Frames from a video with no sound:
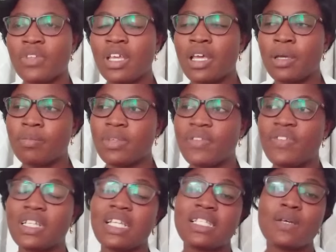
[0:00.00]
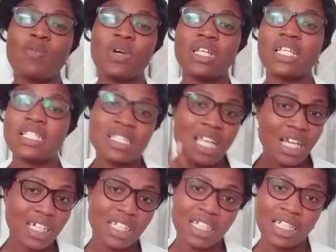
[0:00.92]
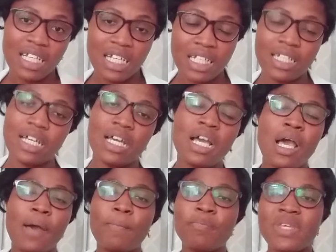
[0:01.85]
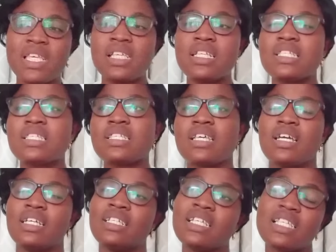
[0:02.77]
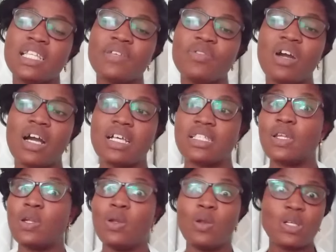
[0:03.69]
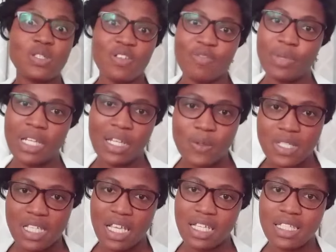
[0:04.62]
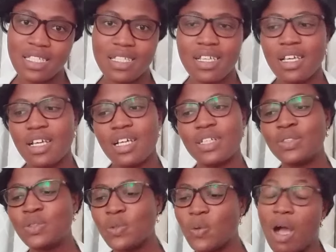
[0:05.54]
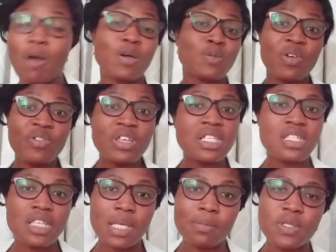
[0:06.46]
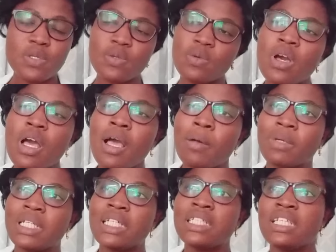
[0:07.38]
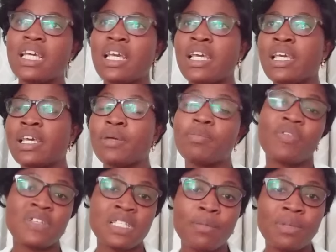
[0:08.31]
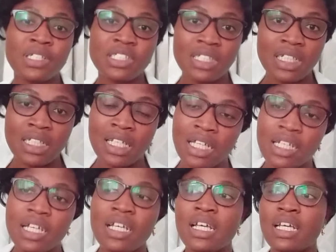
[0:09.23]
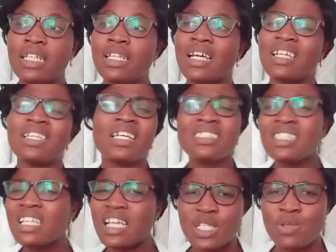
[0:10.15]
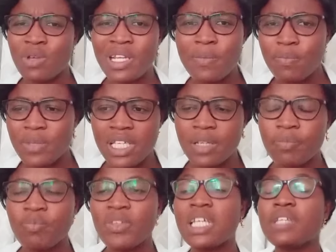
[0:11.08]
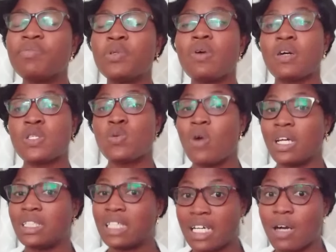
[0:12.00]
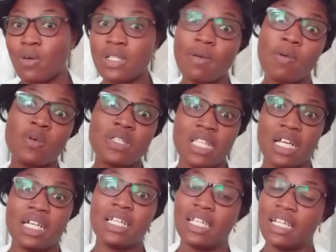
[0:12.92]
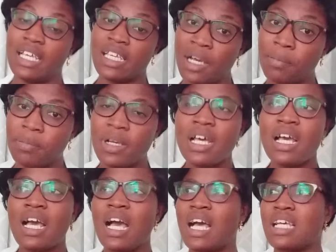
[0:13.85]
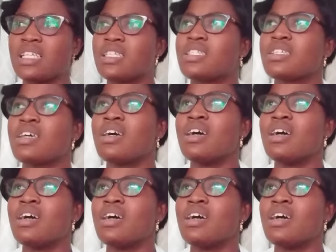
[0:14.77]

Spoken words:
the fact that someone is darker than the other means this individual has a lot of melanocytes. No, I was wondering same too, but then the professor mentioned that it doesn't necessarily mean individuals who are darker or someone who is darker than I am has